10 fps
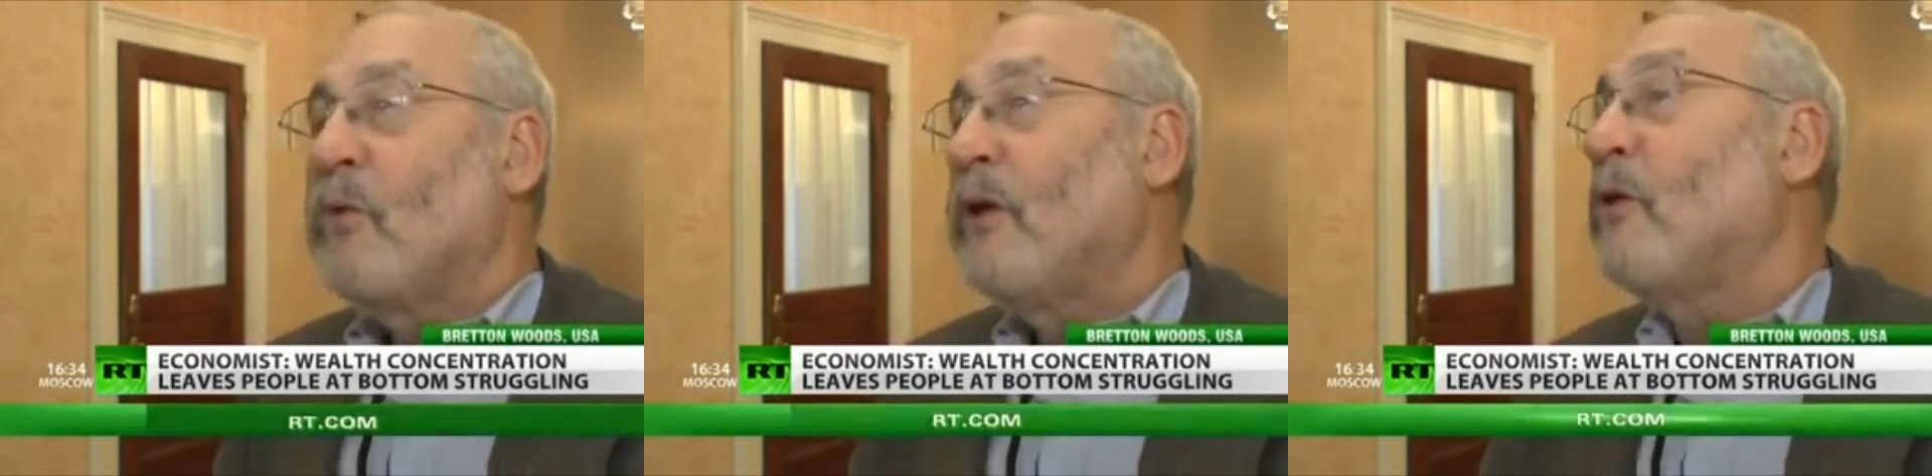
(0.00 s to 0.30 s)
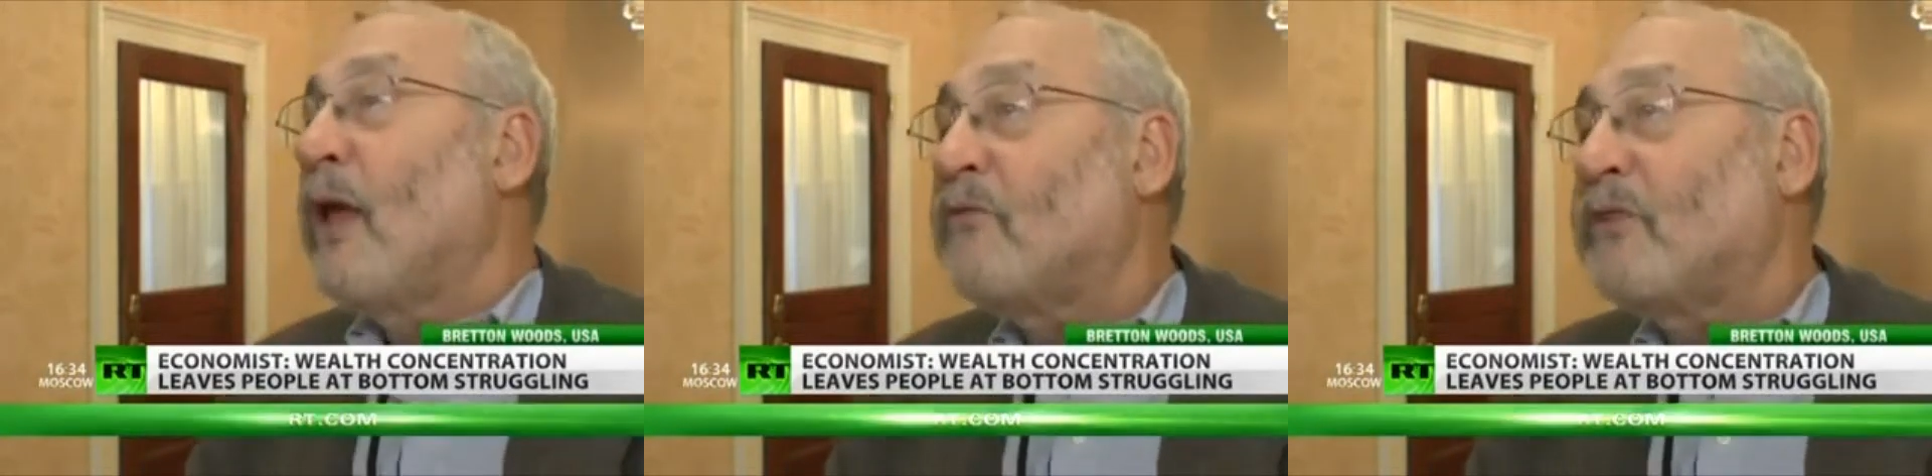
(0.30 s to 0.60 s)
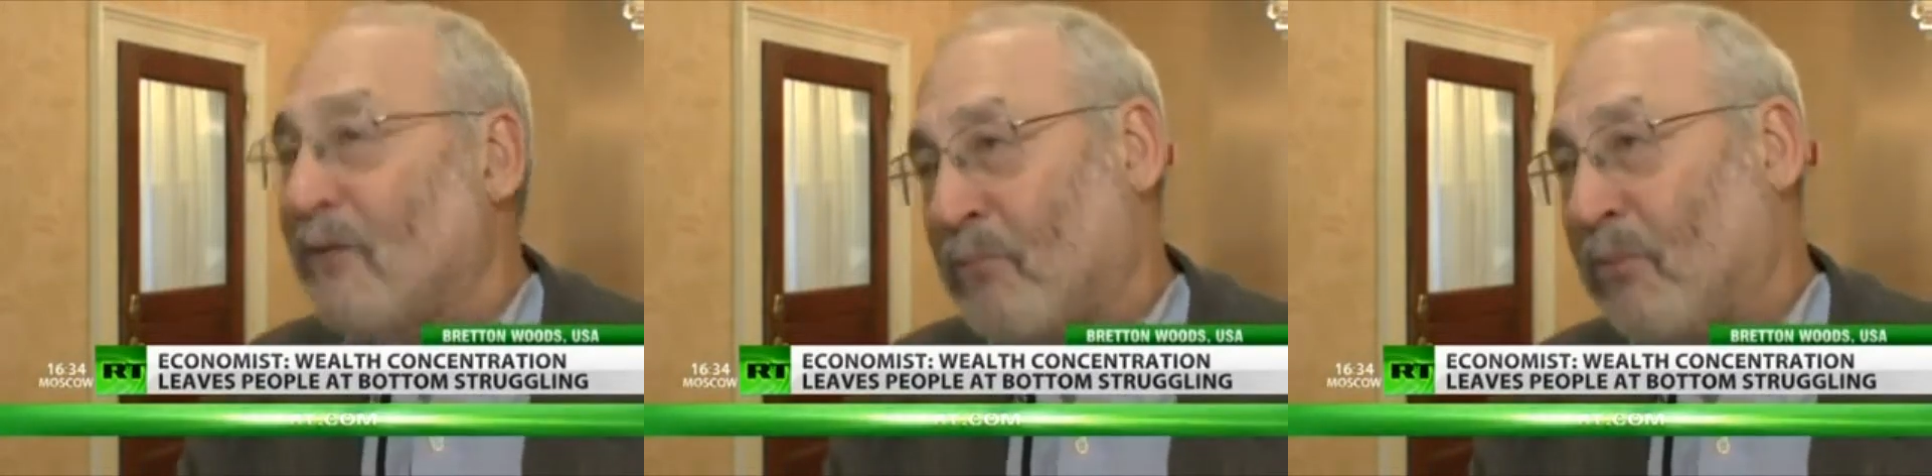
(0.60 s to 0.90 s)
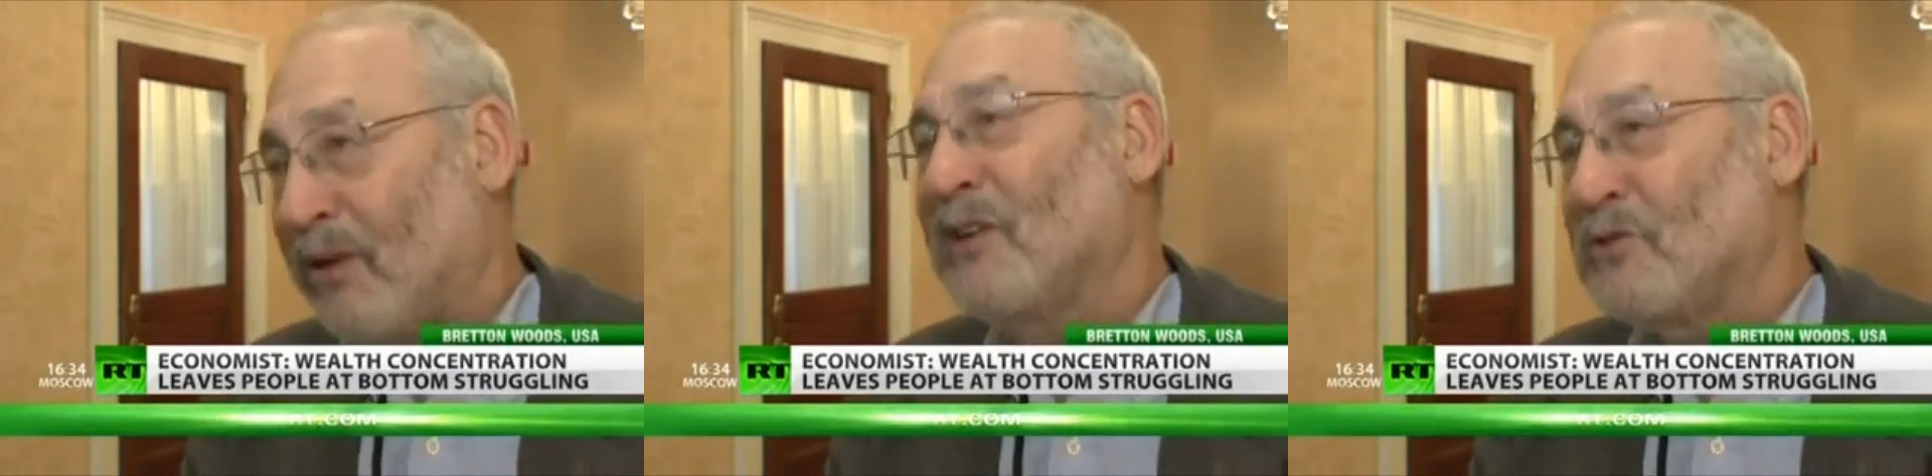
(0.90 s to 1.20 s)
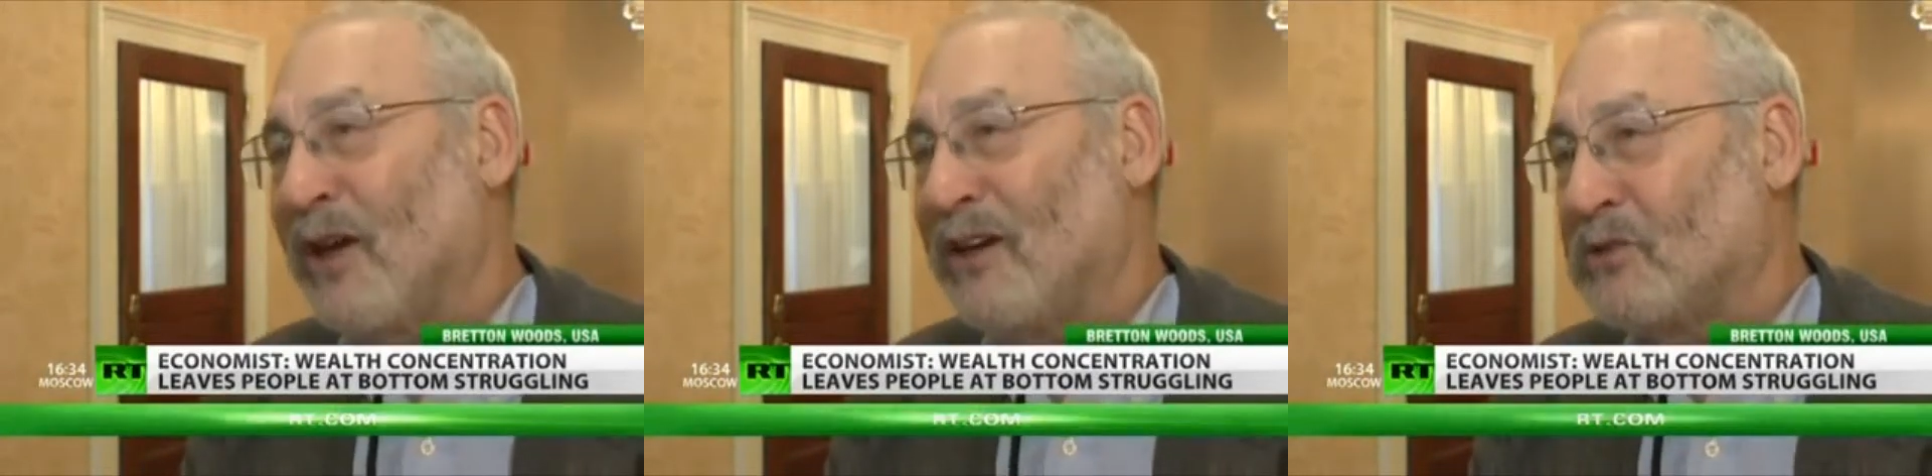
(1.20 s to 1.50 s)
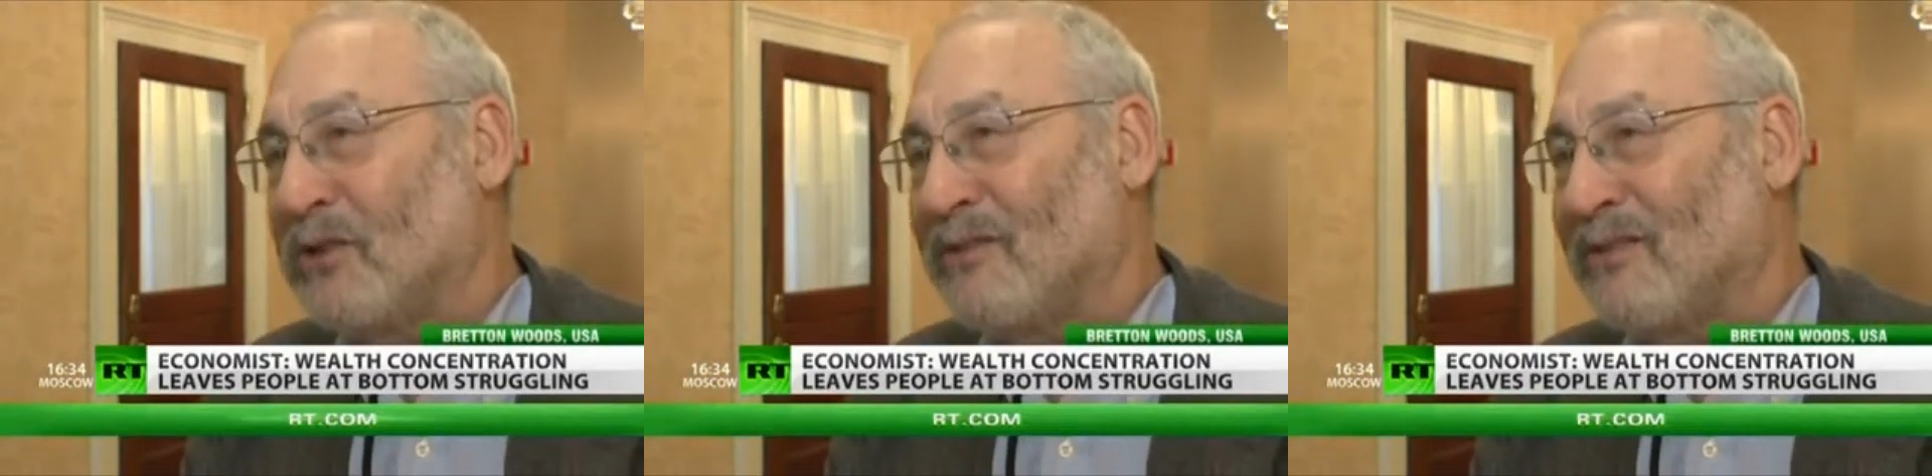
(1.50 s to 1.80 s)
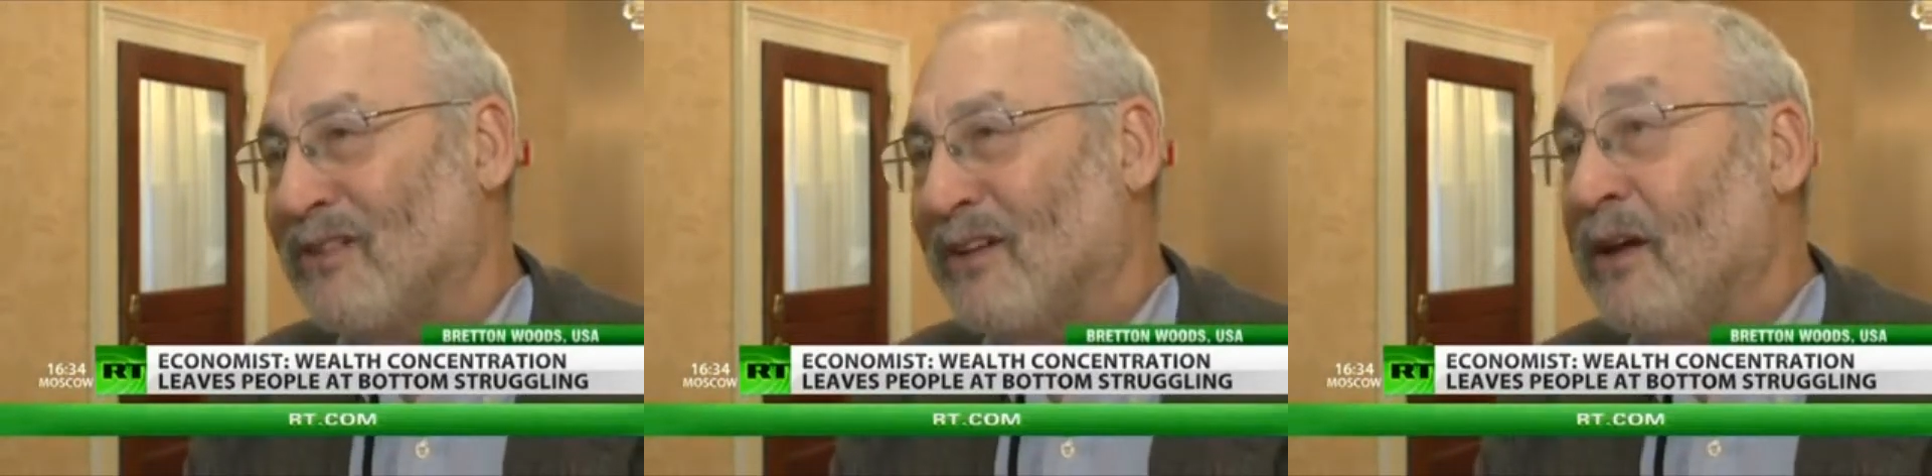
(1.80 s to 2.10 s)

we don't have to have public education.